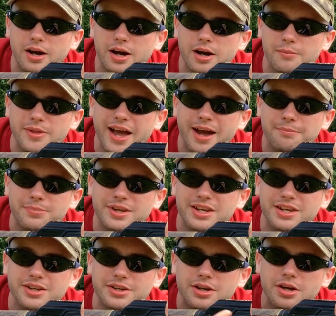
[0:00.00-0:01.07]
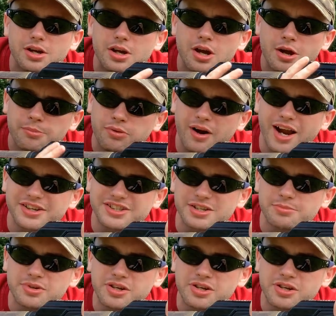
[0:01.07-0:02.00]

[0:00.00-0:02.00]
Um, that being practicing